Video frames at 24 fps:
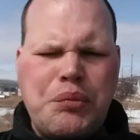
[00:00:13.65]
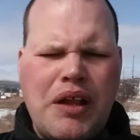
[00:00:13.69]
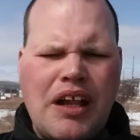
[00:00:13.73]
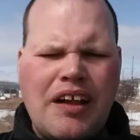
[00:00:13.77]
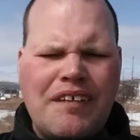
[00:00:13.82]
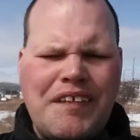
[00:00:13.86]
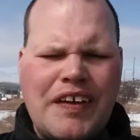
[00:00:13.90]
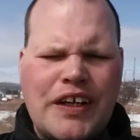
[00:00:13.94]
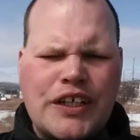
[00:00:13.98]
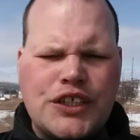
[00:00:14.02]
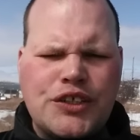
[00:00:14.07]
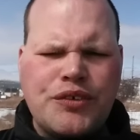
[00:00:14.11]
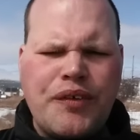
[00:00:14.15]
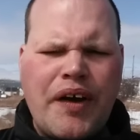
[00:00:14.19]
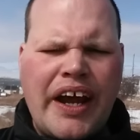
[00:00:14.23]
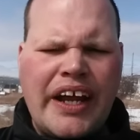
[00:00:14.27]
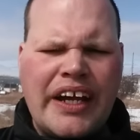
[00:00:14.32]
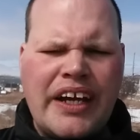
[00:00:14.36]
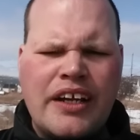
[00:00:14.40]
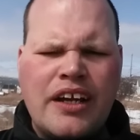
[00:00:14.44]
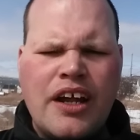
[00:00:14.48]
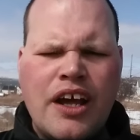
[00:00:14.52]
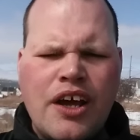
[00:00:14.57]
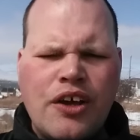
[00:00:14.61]
millimeters
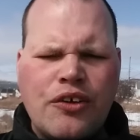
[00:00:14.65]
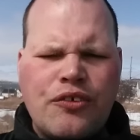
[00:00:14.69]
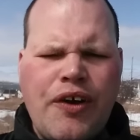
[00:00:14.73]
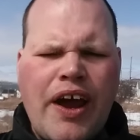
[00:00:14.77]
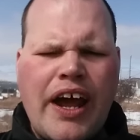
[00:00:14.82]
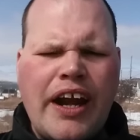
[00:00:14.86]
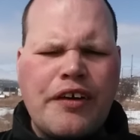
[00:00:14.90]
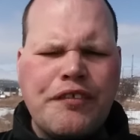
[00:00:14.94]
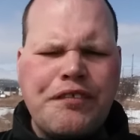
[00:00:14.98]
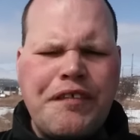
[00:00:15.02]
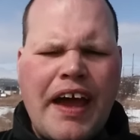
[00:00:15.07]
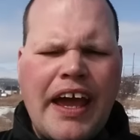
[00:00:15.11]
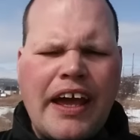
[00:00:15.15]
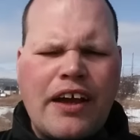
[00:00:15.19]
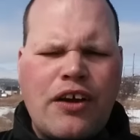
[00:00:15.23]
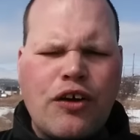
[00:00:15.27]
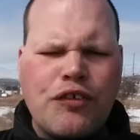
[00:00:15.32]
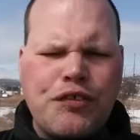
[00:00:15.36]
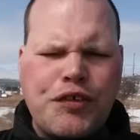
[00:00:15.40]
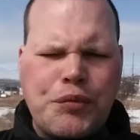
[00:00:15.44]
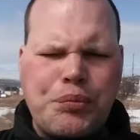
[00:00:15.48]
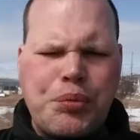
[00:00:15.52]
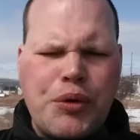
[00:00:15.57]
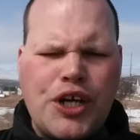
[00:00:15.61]
rain in Greater Vancouver,